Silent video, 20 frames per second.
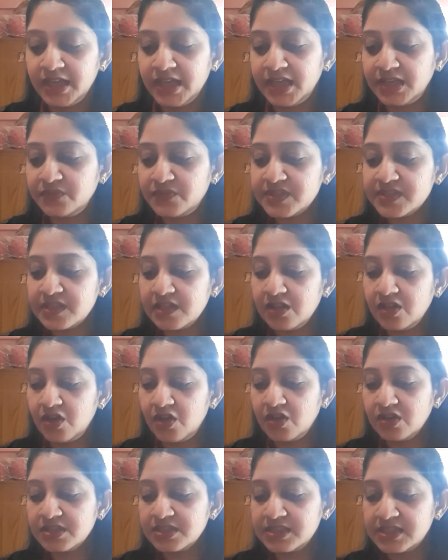It was a
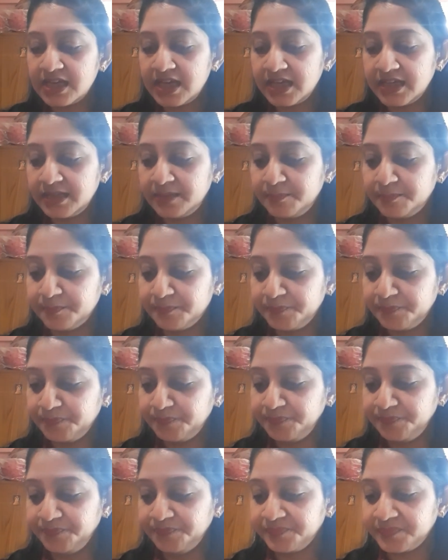long time
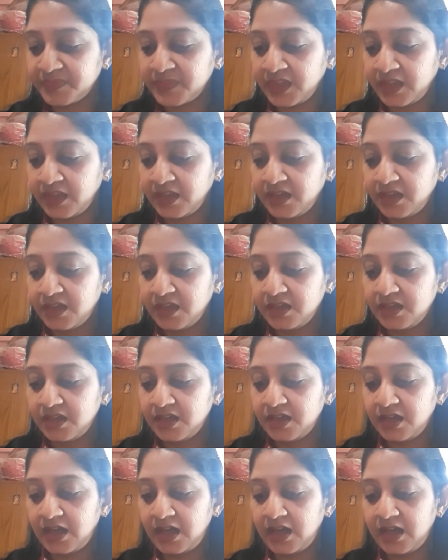
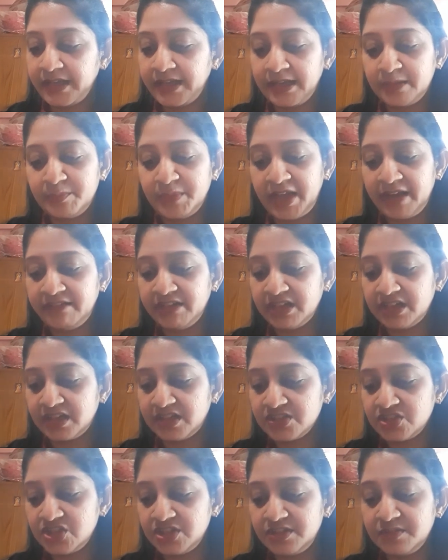in
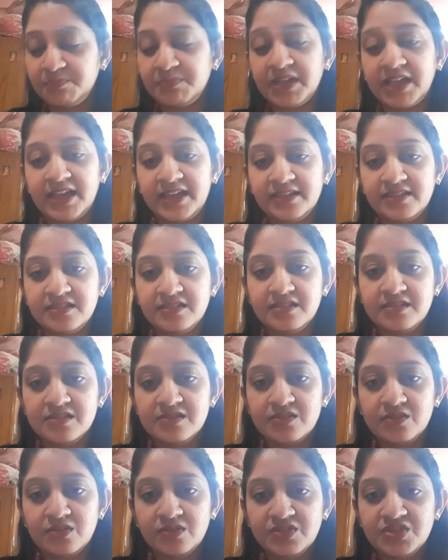America, she replied.
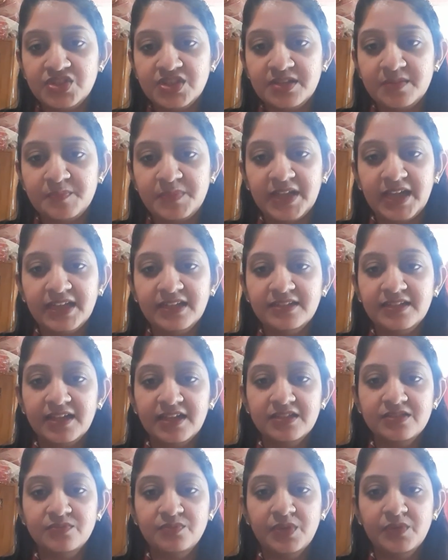So she replied
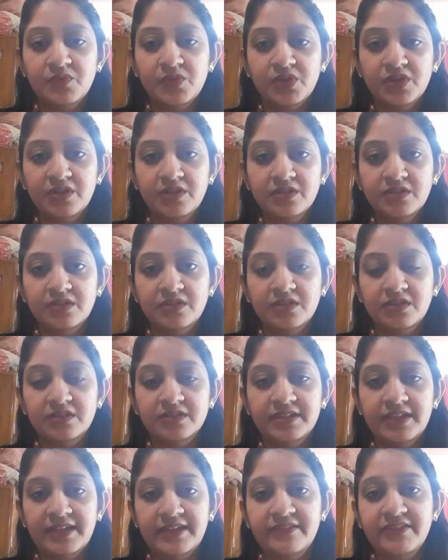that we were
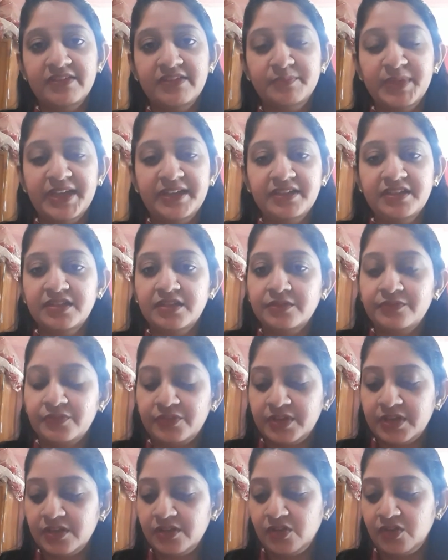there in America
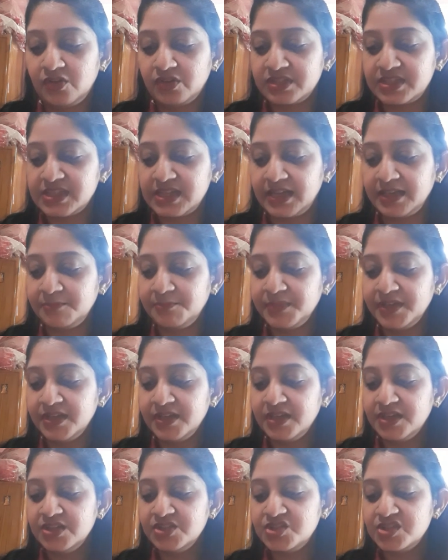for a long time.
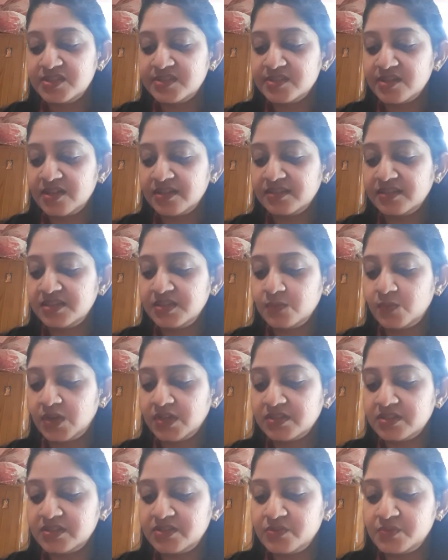She saw that he
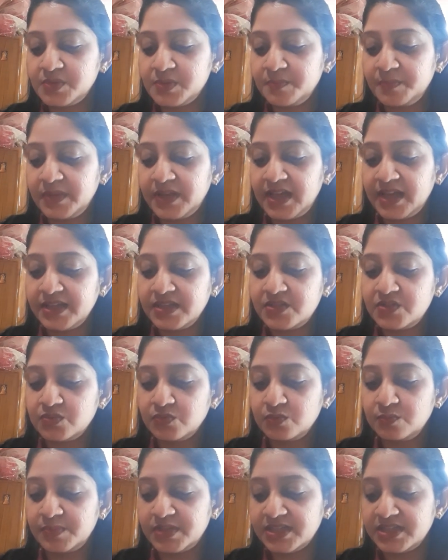wanted to reply
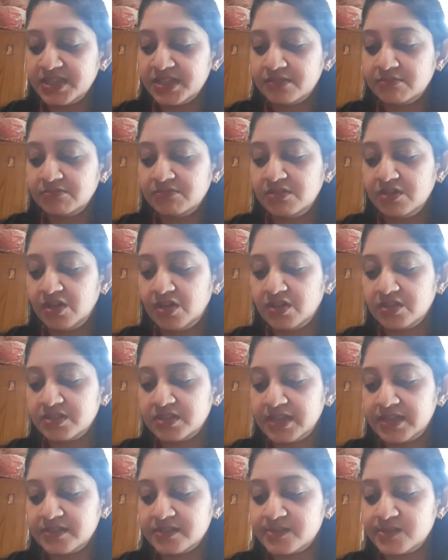too, but he could
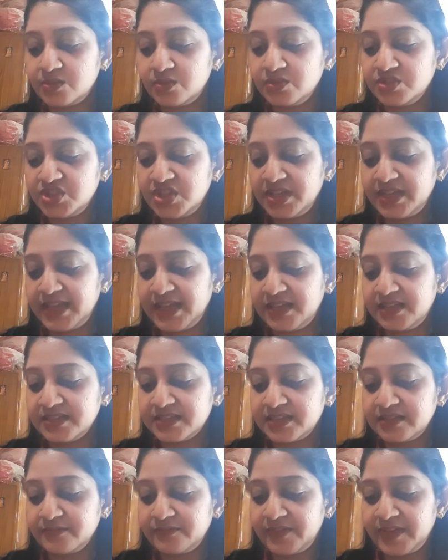not, and so she
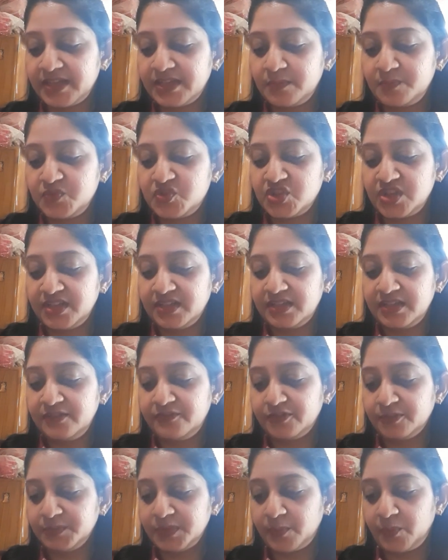knelt and fed him gently
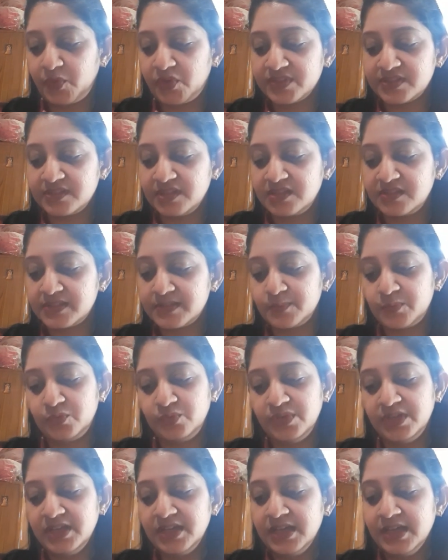from the porcelain
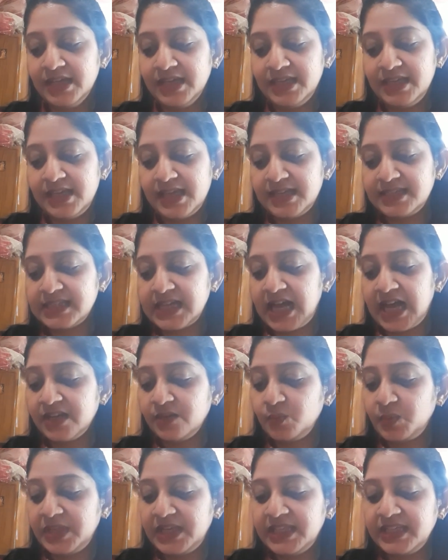spoon. He ate
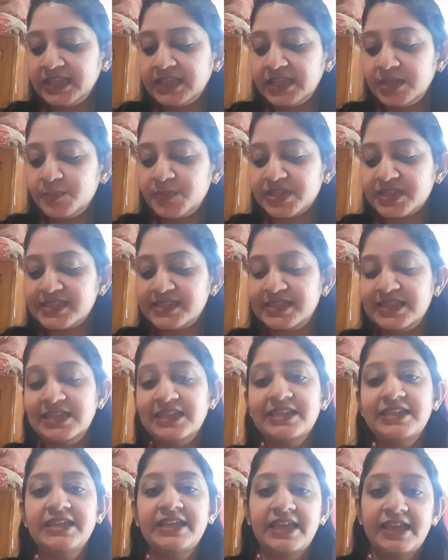unwillingly, but
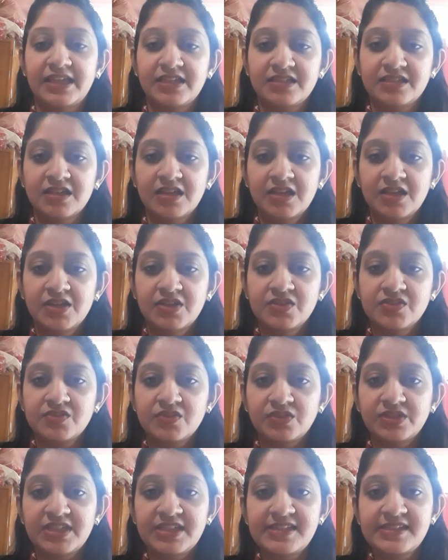still he ate.
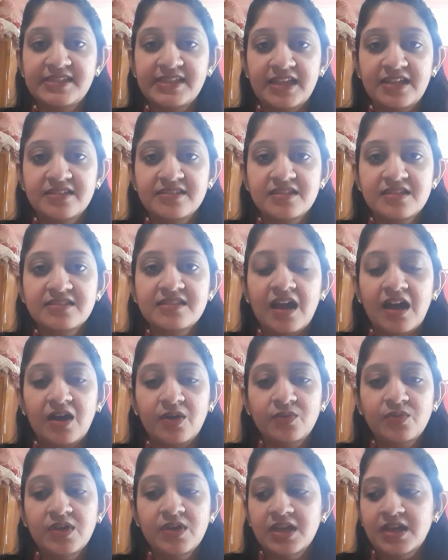So this tells us
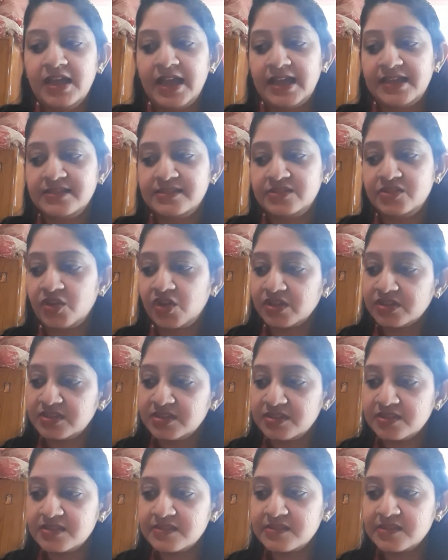how, as
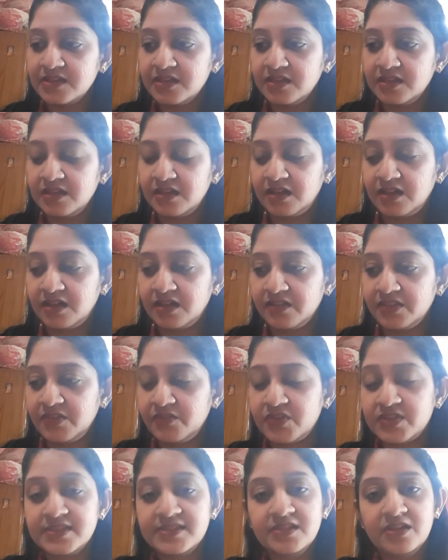doctors,
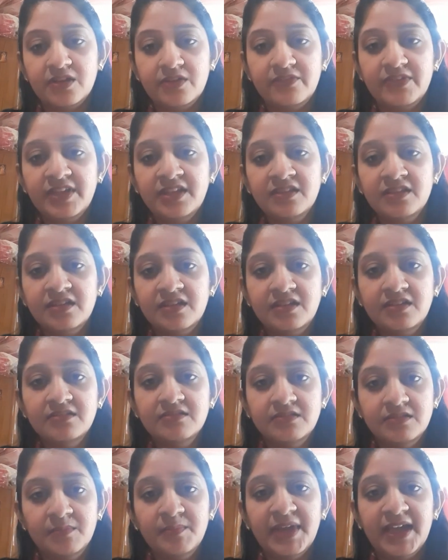they were serving
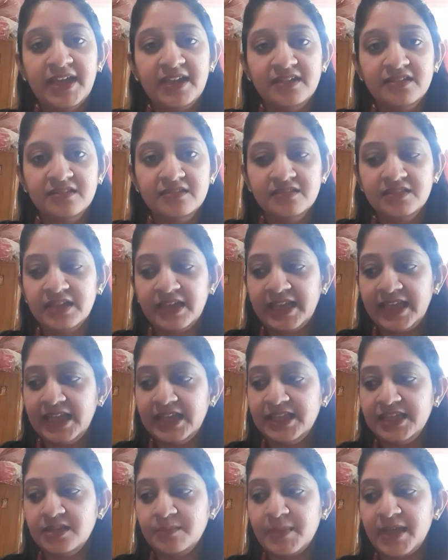the man, the
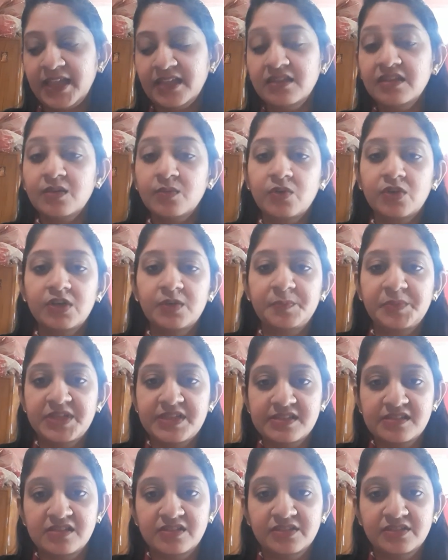ailing man, the war
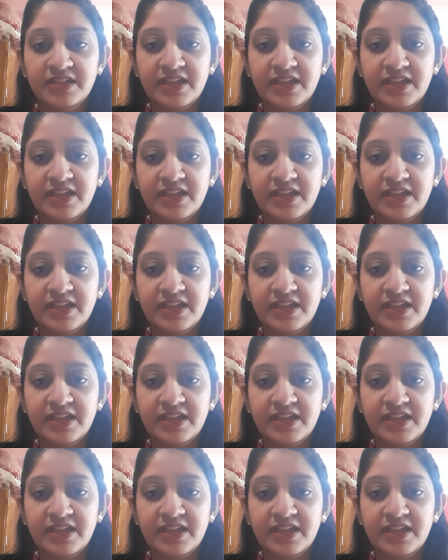prisoner.